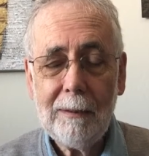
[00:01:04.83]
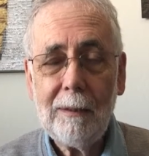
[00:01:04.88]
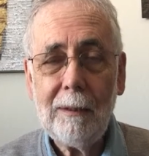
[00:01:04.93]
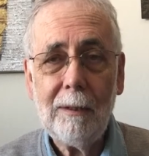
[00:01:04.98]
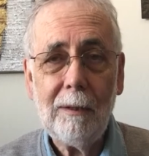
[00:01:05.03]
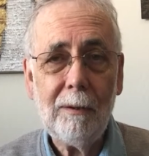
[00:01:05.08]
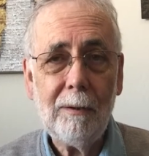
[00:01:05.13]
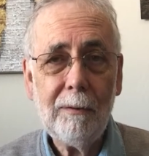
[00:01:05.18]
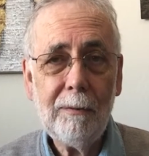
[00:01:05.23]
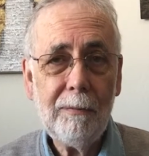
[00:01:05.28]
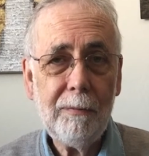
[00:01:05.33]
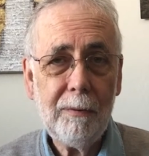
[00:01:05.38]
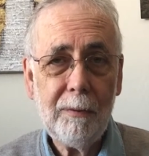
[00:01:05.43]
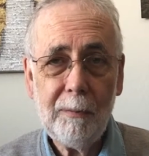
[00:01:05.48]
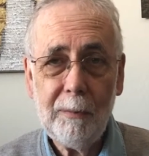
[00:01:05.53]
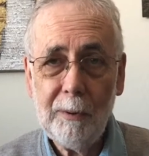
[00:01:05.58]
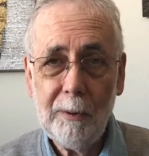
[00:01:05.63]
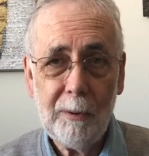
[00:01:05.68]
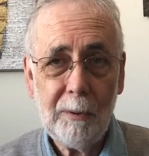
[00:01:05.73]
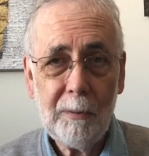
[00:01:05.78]
of the
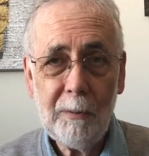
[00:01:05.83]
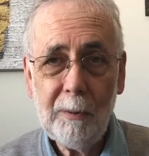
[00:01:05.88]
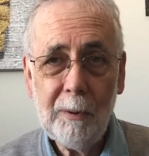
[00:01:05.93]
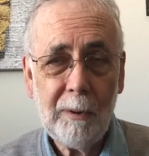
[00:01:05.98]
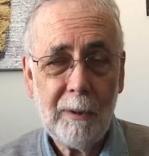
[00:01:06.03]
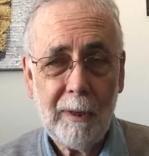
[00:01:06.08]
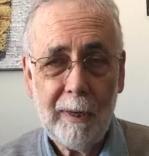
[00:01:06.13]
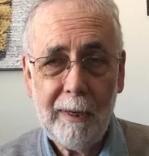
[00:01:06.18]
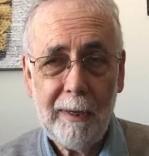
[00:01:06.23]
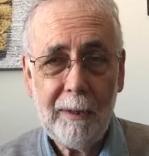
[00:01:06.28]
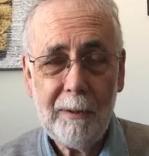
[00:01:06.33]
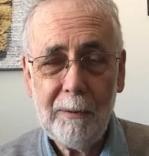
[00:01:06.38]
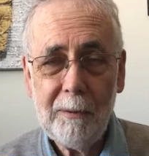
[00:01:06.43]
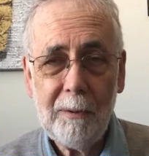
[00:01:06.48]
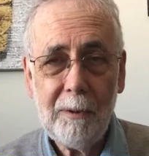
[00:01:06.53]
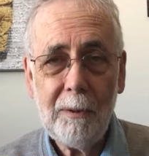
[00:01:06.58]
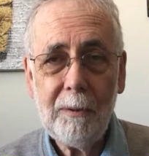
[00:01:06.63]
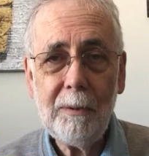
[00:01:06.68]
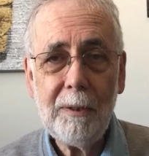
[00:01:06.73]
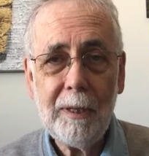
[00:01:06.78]
World War. I know
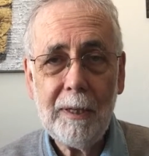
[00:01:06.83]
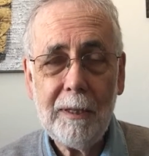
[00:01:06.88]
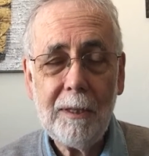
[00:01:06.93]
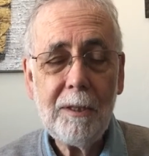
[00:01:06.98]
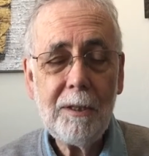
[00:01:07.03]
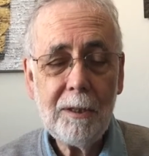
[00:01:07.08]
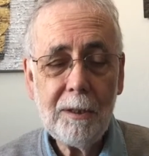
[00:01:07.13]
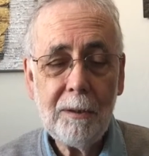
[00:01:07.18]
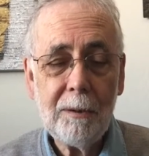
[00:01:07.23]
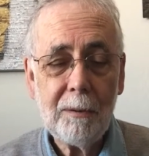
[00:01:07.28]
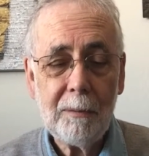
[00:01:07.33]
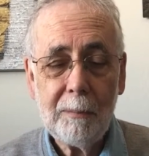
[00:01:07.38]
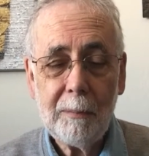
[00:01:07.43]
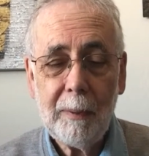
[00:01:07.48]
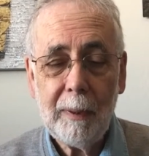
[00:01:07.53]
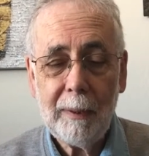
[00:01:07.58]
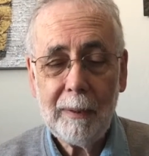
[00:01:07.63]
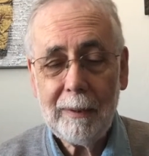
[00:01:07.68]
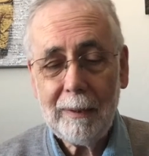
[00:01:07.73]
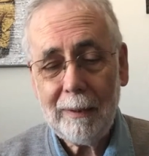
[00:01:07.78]
you did too,
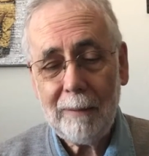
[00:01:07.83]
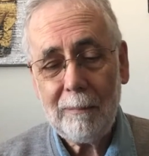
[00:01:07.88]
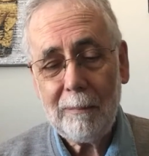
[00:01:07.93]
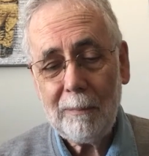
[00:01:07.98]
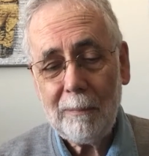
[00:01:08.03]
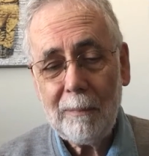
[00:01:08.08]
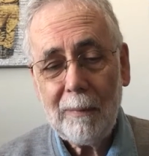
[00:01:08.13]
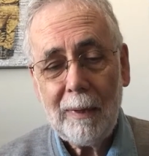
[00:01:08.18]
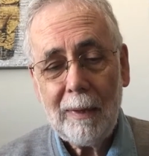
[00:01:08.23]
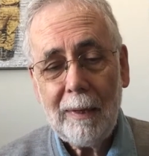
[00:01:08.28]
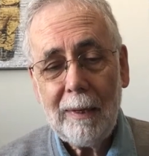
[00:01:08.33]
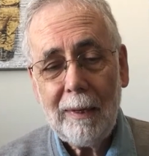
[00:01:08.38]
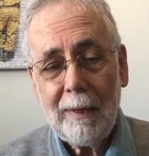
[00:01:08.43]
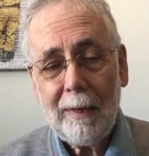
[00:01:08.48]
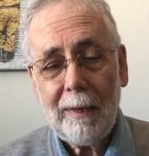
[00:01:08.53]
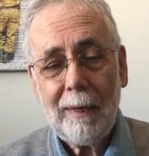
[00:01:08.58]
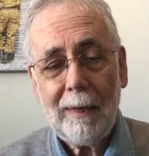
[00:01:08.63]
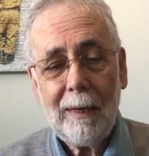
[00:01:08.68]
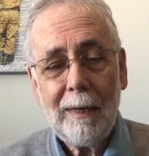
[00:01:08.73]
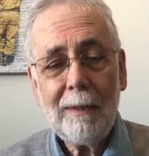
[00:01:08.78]
but in
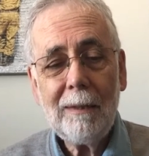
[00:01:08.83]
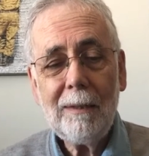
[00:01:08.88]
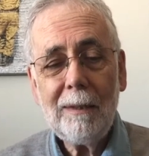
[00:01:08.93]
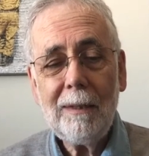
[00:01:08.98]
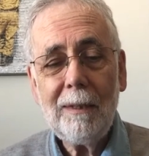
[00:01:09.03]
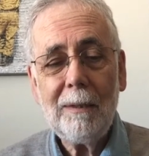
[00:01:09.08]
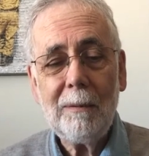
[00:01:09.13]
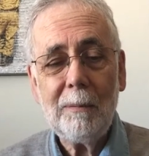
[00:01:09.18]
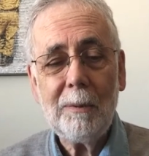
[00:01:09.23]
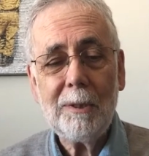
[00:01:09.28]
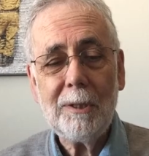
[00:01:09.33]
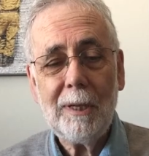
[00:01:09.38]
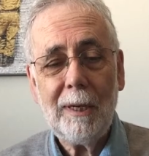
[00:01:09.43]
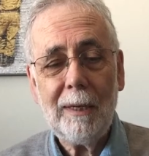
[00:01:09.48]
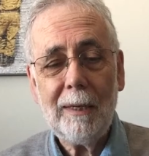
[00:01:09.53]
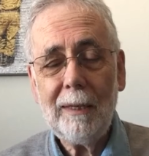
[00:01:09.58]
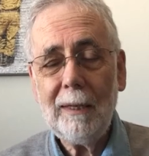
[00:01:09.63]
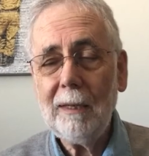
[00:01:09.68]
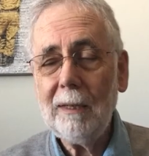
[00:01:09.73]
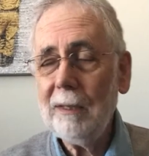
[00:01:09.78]
London it was a
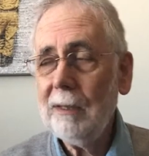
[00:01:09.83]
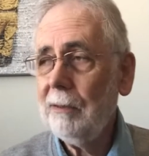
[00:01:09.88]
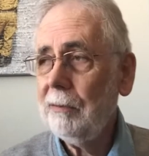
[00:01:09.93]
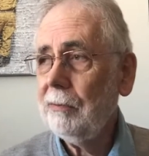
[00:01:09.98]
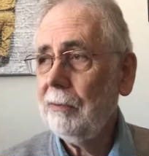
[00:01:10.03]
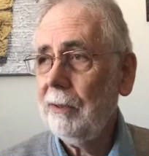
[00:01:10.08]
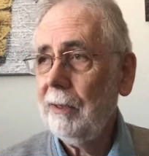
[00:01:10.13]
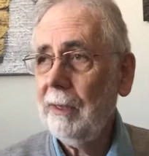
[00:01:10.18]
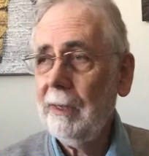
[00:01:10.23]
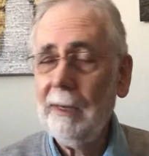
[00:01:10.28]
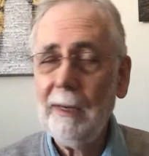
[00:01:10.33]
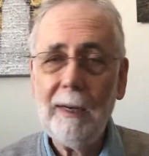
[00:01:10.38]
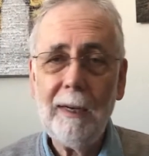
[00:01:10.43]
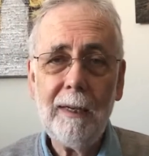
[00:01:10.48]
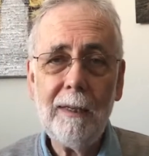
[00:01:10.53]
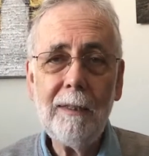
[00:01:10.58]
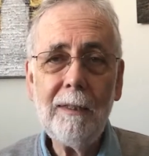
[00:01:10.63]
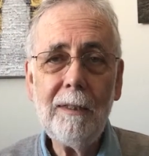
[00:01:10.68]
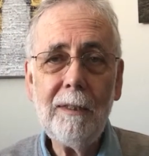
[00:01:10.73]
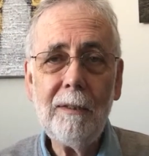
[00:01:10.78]
little different. In
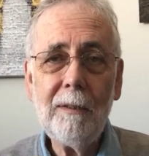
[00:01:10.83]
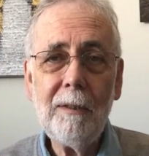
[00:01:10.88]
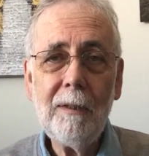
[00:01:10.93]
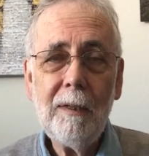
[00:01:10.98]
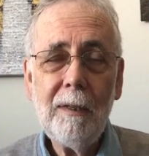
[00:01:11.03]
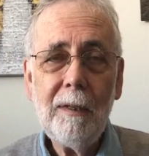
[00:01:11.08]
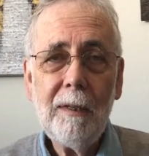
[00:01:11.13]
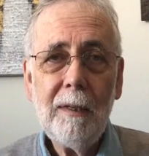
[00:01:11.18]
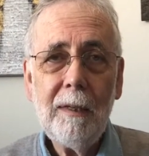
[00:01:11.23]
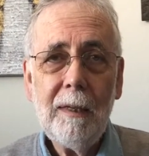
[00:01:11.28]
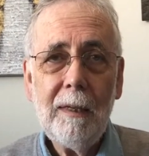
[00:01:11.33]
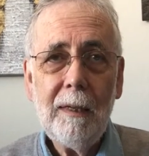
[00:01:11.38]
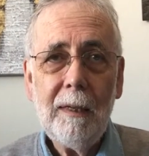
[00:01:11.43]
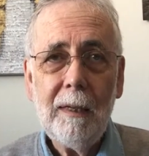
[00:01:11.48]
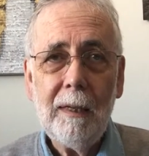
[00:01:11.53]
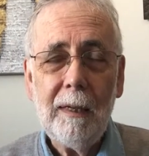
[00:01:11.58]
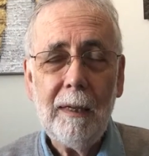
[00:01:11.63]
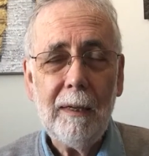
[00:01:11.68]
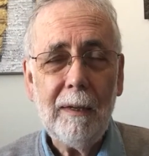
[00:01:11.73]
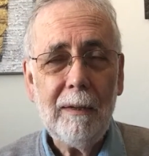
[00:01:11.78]
London,
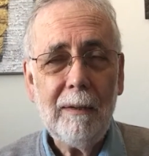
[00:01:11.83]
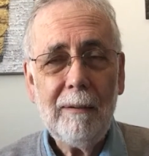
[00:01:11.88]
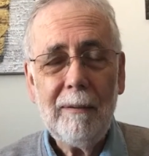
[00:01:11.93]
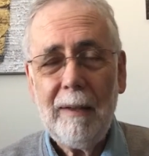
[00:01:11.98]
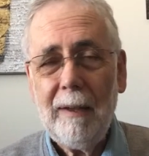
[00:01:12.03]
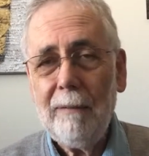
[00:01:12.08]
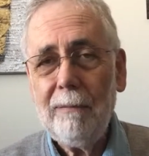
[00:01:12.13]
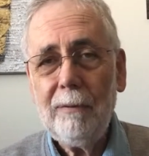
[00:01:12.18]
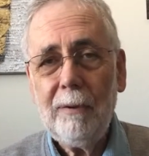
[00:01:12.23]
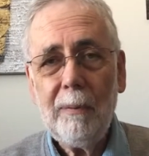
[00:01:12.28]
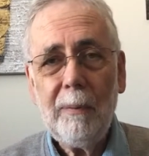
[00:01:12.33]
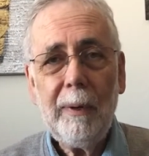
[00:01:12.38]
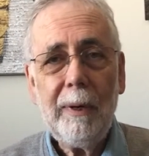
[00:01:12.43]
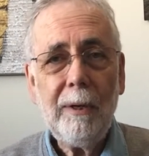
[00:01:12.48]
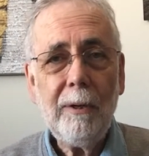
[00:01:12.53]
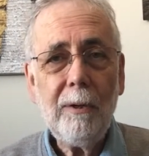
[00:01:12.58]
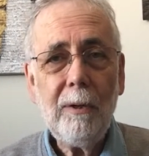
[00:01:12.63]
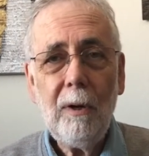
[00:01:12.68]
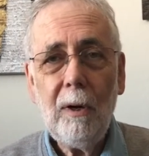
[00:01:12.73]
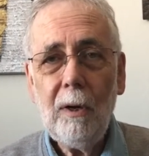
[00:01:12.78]
everywhere
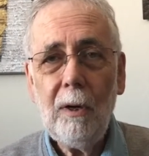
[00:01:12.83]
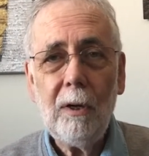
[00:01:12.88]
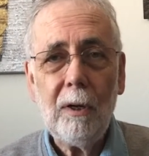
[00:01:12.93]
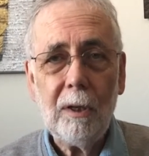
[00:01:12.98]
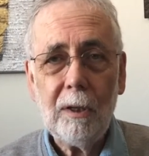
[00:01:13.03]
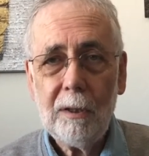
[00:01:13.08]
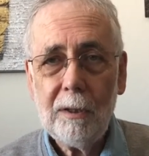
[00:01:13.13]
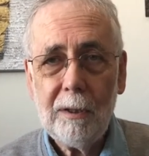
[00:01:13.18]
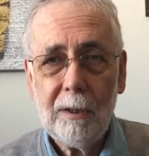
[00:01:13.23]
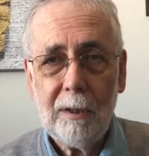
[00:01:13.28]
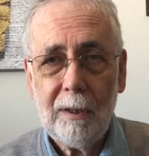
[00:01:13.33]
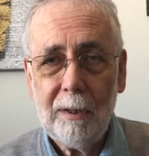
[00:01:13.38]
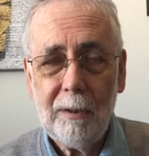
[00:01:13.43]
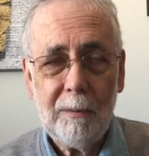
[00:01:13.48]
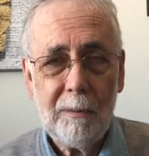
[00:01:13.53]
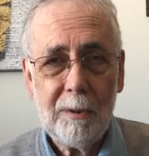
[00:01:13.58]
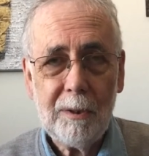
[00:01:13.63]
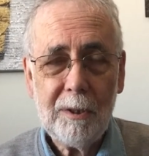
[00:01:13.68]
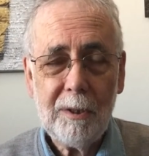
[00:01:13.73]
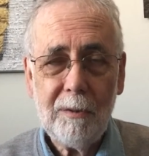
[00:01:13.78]
you looked, there
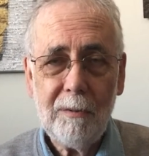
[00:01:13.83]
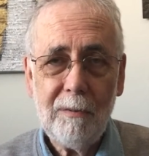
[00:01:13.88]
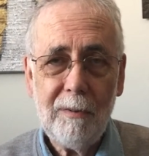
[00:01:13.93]
was the